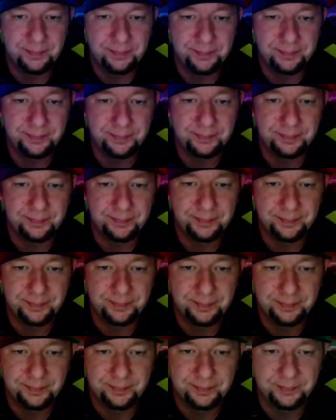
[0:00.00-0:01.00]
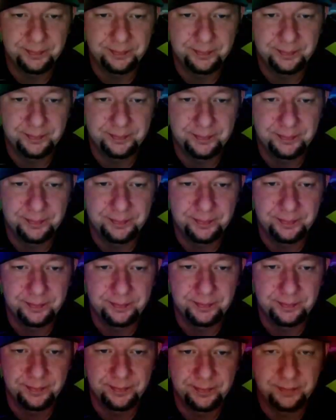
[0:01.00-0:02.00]

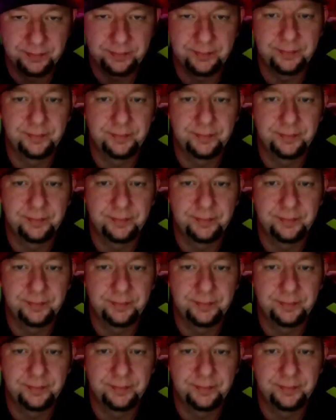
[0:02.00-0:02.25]
Nothing is said.